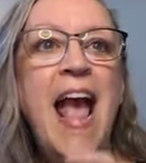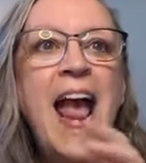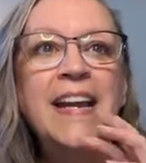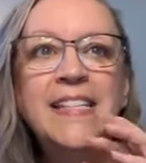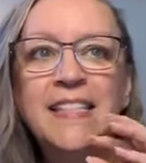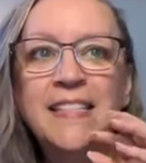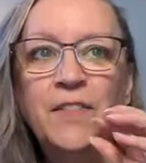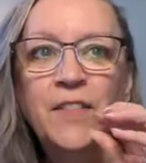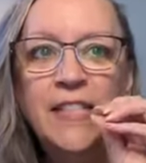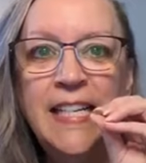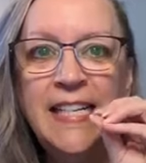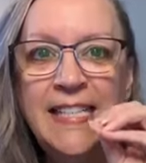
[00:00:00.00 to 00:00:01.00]
and it
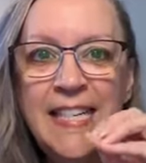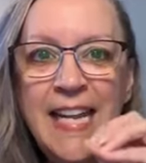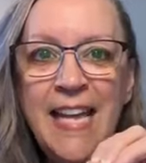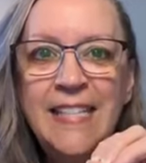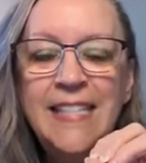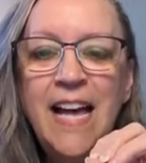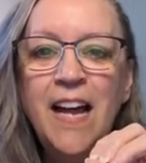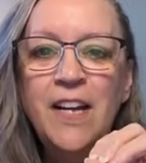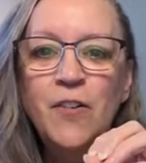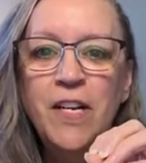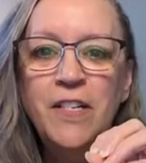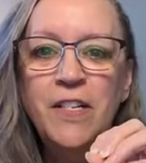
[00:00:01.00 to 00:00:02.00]
delivers intense
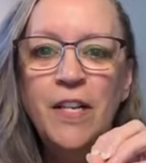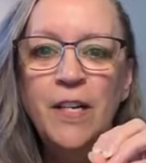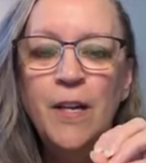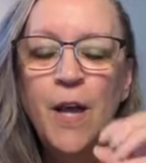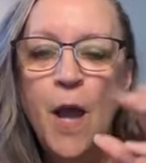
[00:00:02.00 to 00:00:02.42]
hydration,